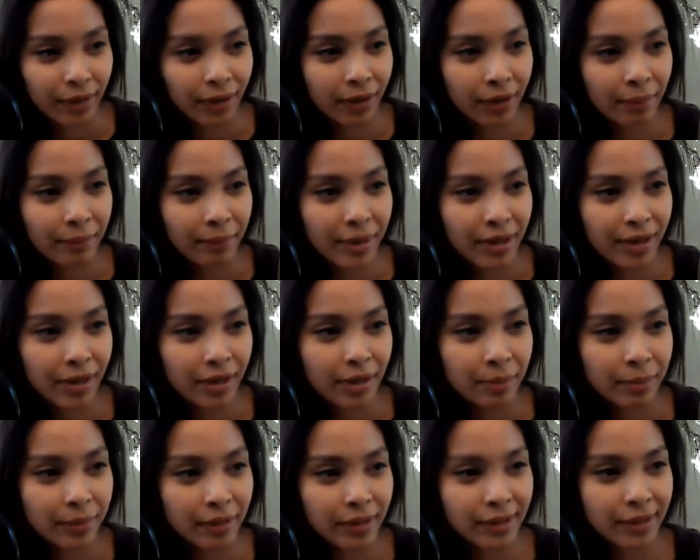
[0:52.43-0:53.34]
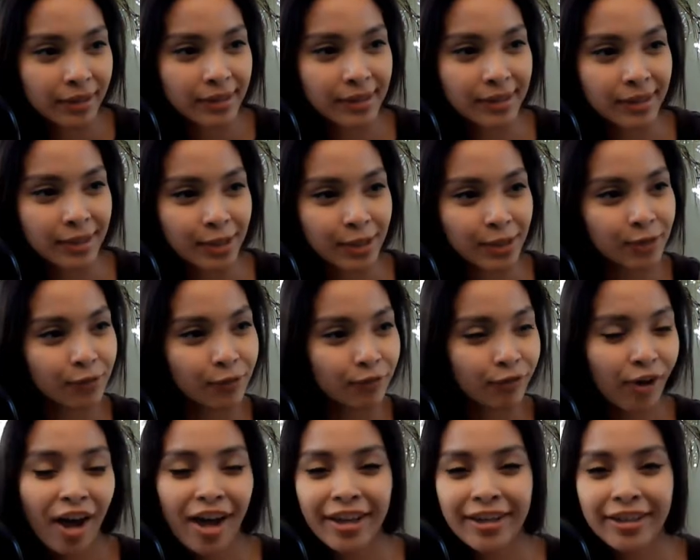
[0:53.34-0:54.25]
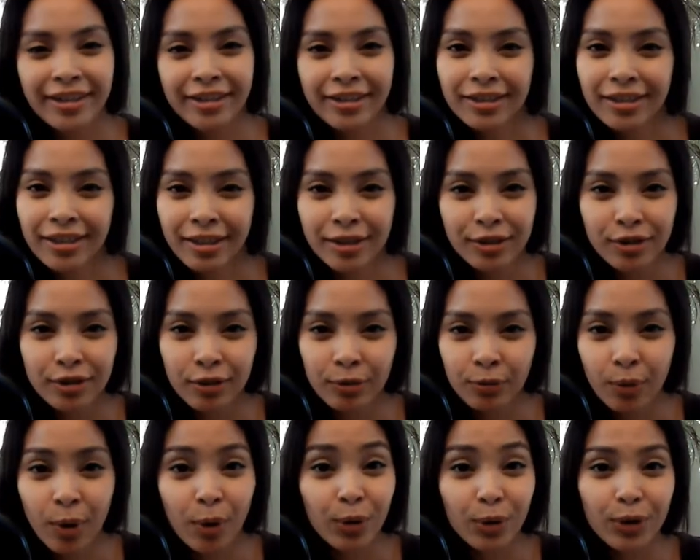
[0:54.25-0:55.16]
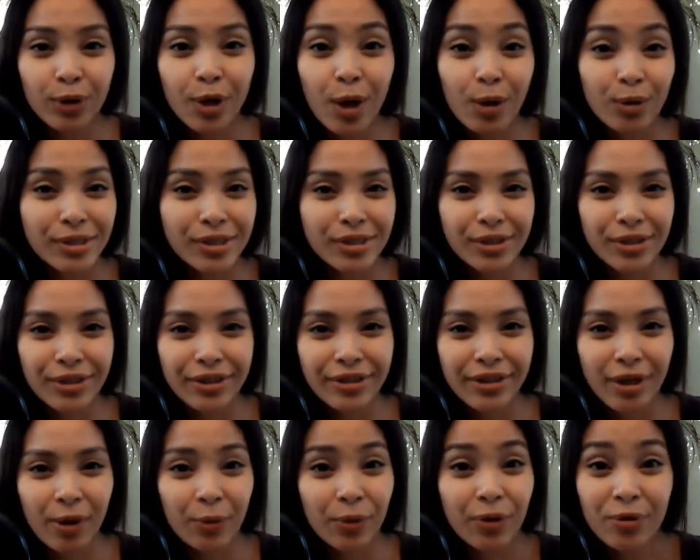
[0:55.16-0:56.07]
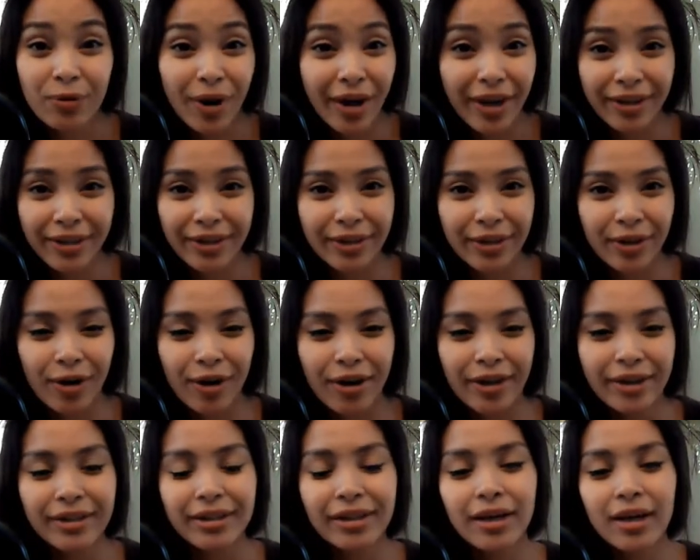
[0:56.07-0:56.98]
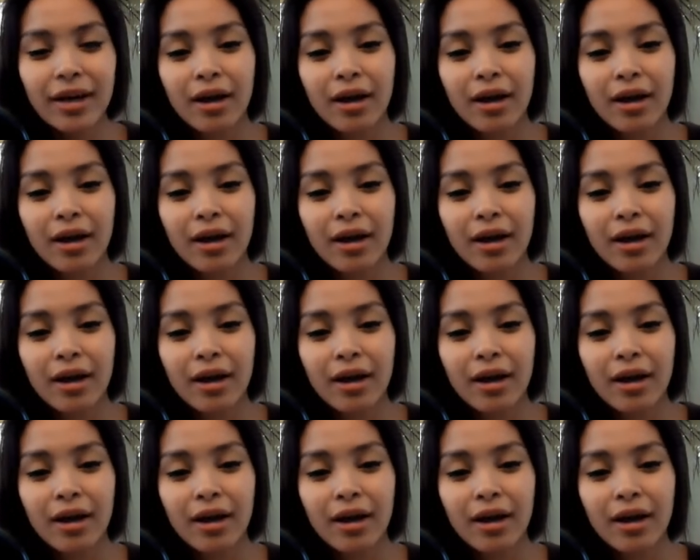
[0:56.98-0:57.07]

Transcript: Makeup is this fun little roller coaster that we're riding on.